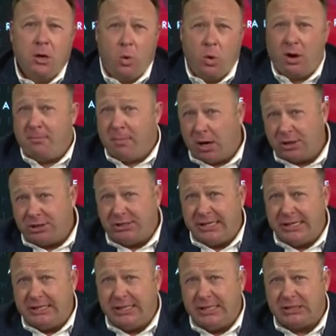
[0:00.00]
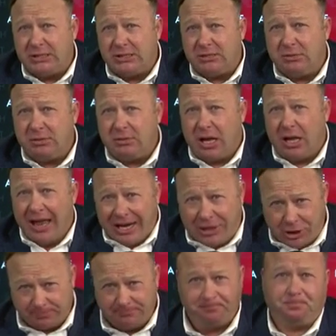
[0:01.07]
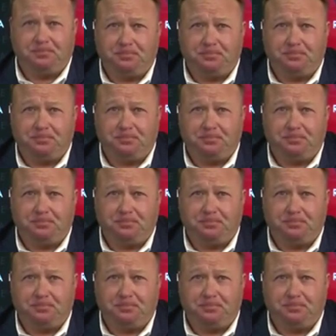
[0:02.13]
We're immersed in this election.